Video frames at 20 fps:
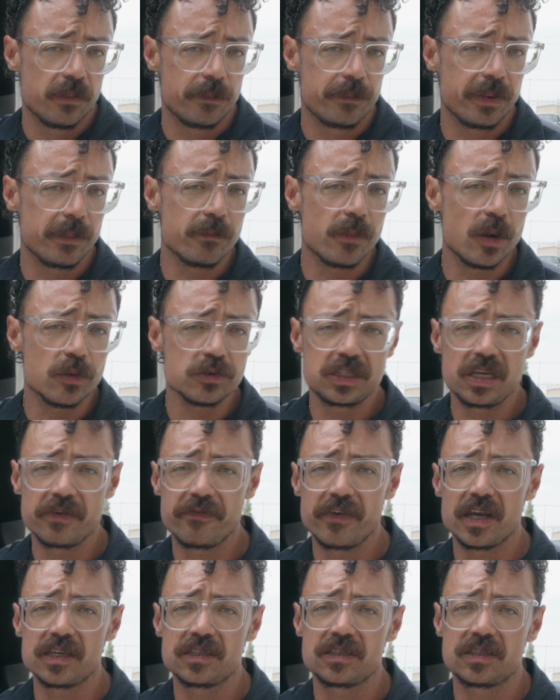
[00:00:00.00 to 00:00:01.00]
but most
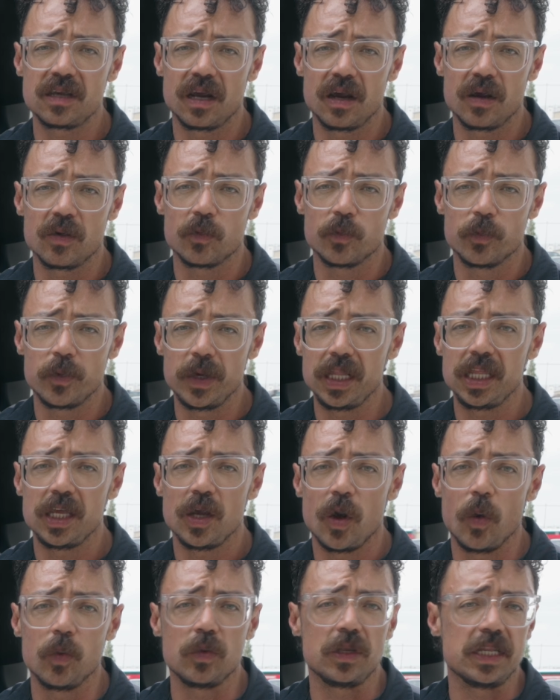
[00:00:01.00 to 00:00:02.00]
of us are
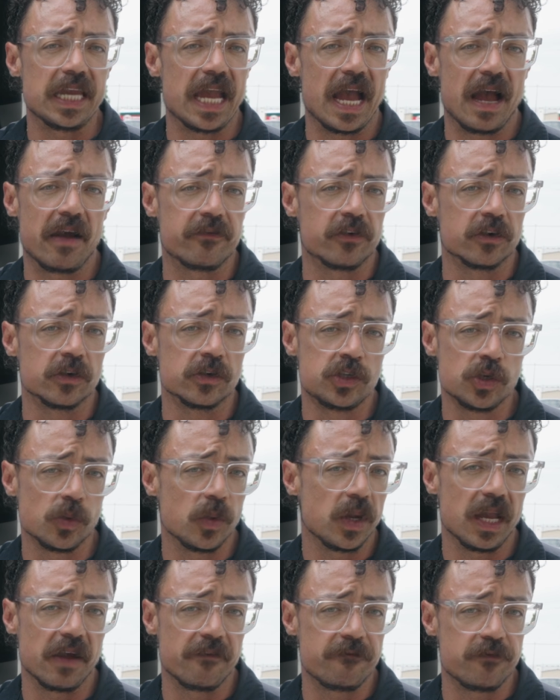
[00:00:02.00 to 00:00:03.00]
really only ever
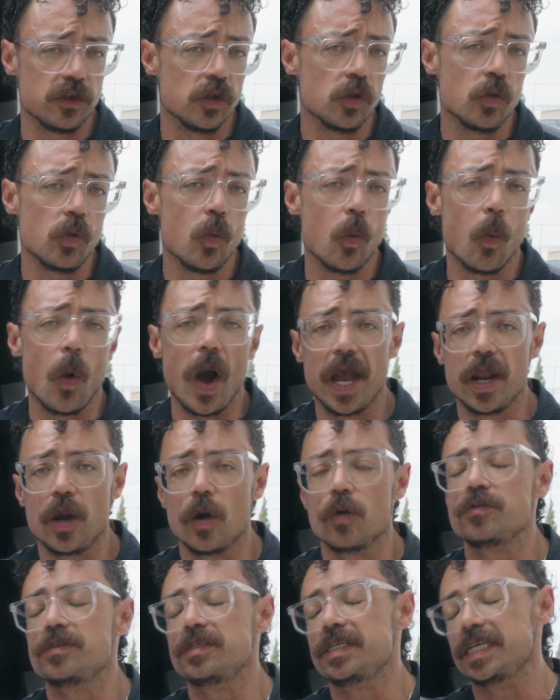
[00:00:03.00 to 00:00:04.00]
doing a few wide
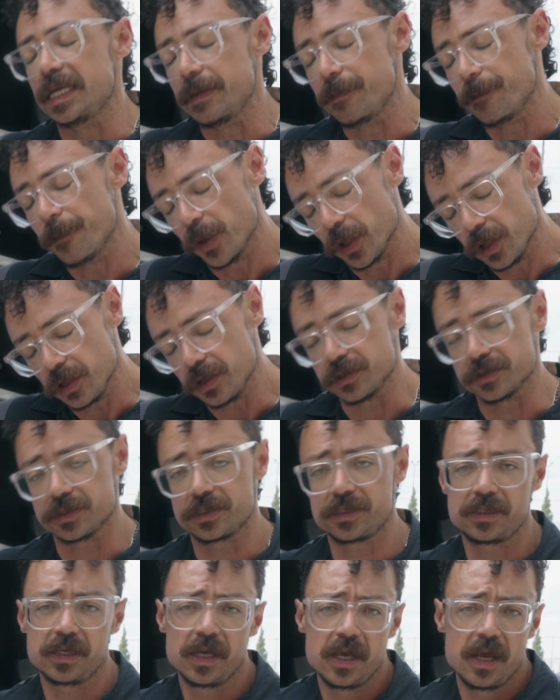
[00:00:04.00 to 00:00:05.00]
OT
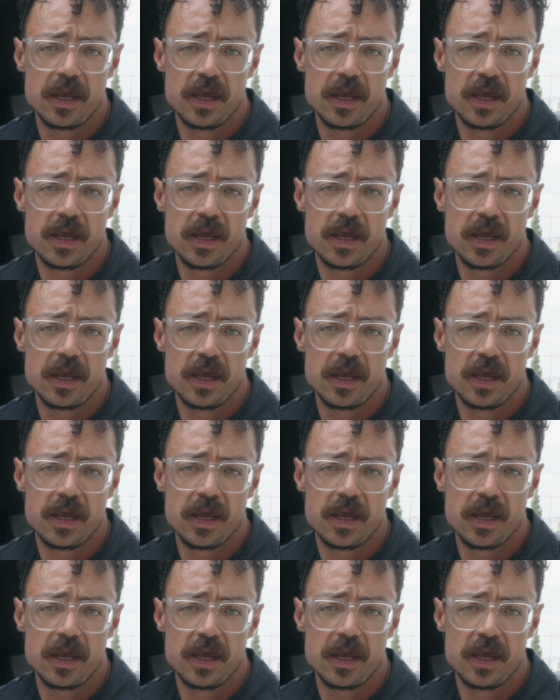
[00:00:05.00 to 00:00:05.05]
pulls.